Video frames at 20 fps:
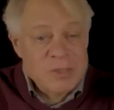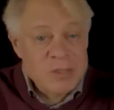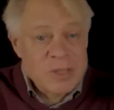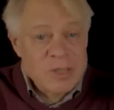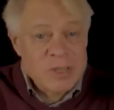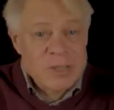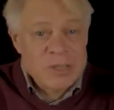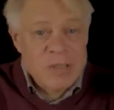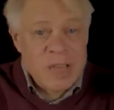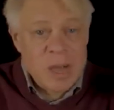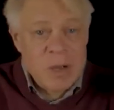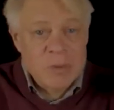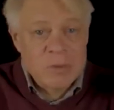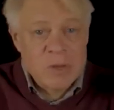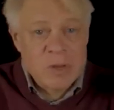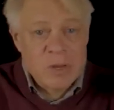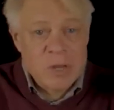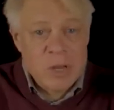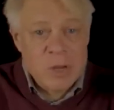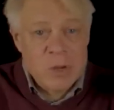
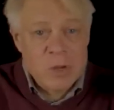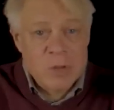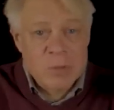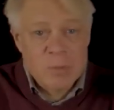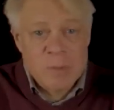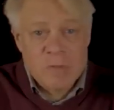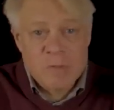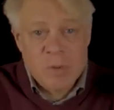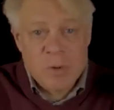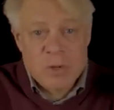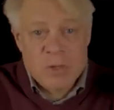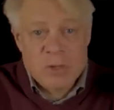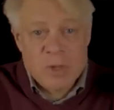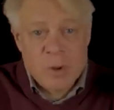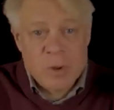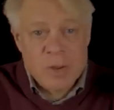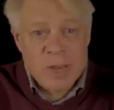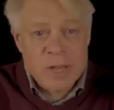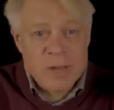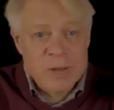6,000 years before
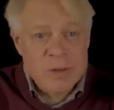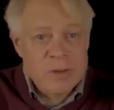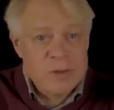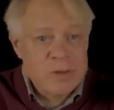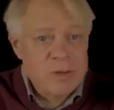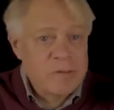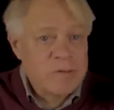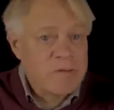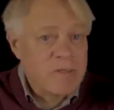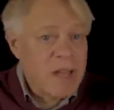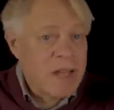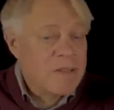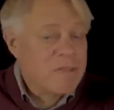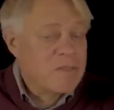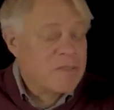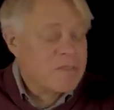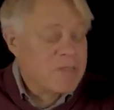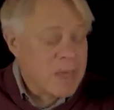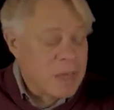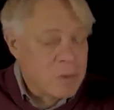Stonehenge,
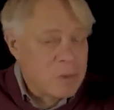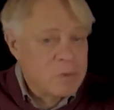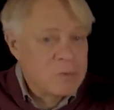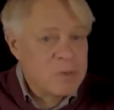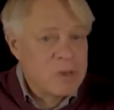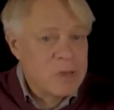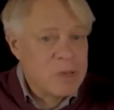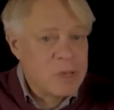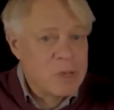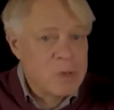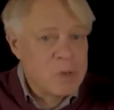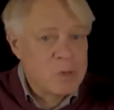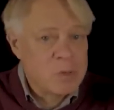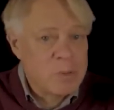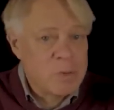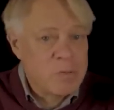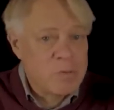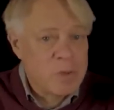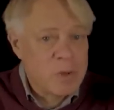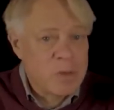5,000 years
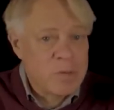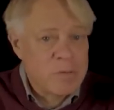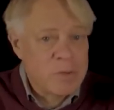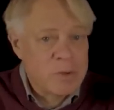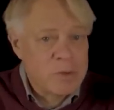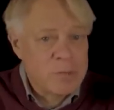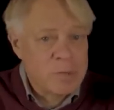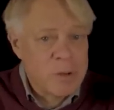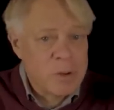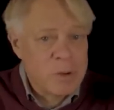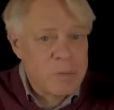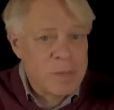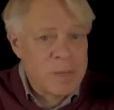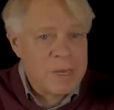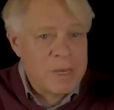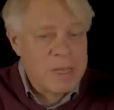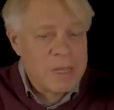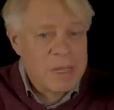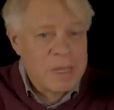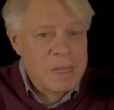before the first
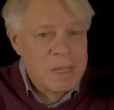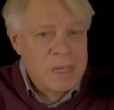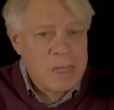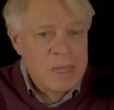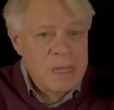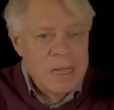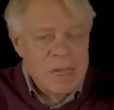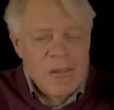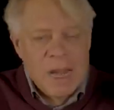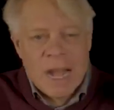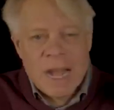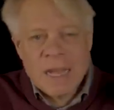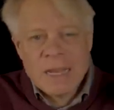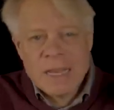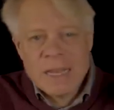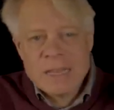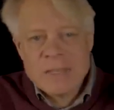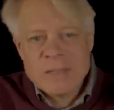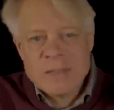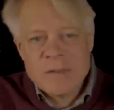pyramid,
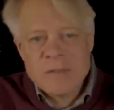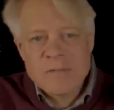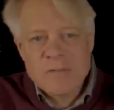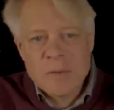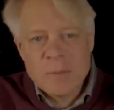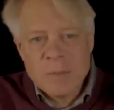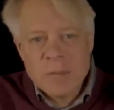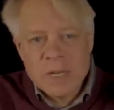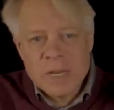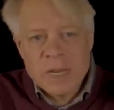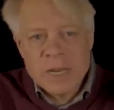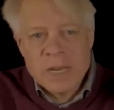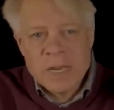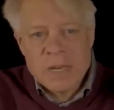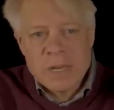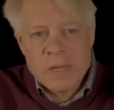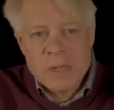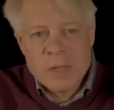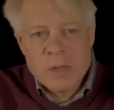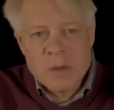highlights that for
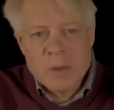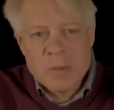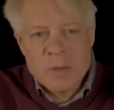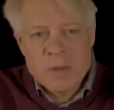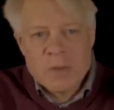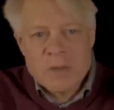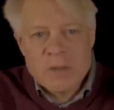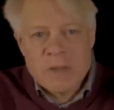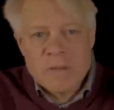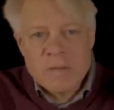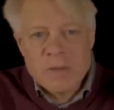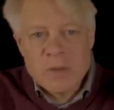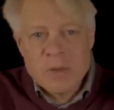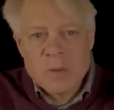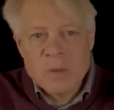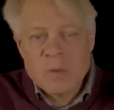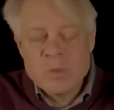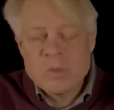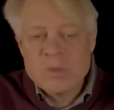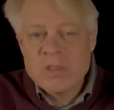millennia, humans have
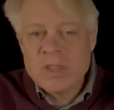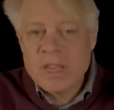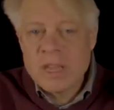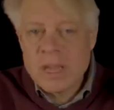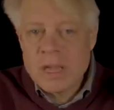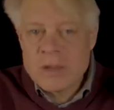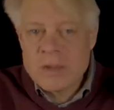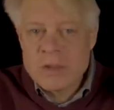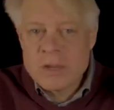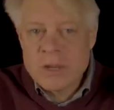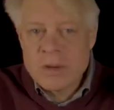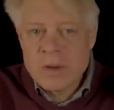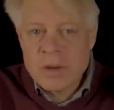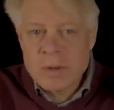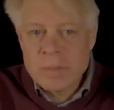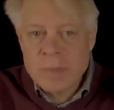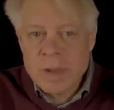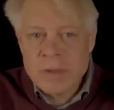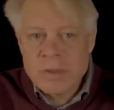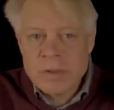used the
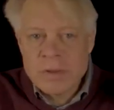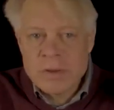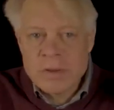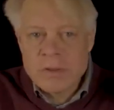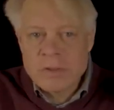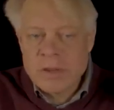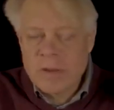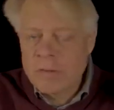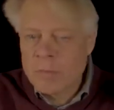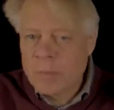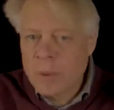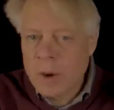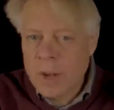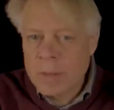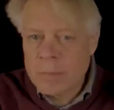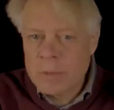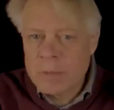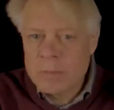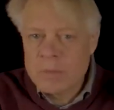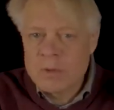engineering method to solve
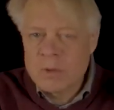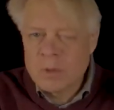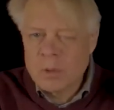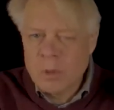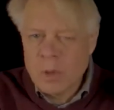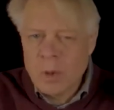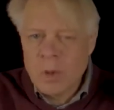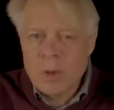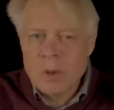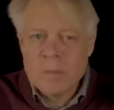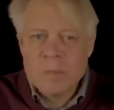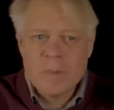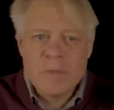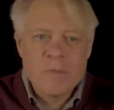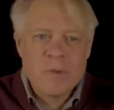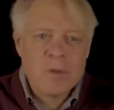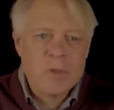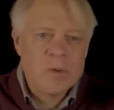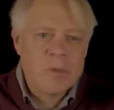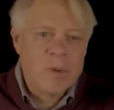problems long
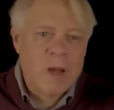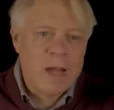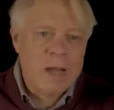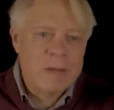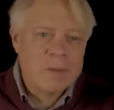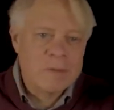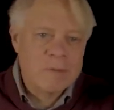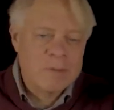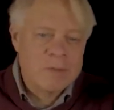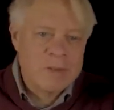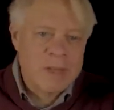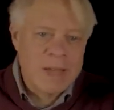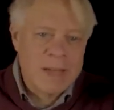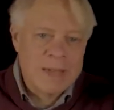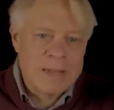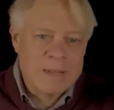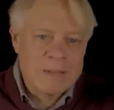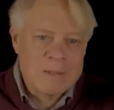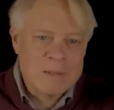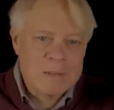before the rise of
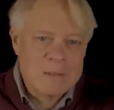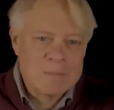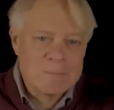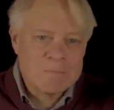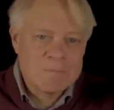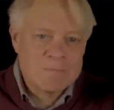science.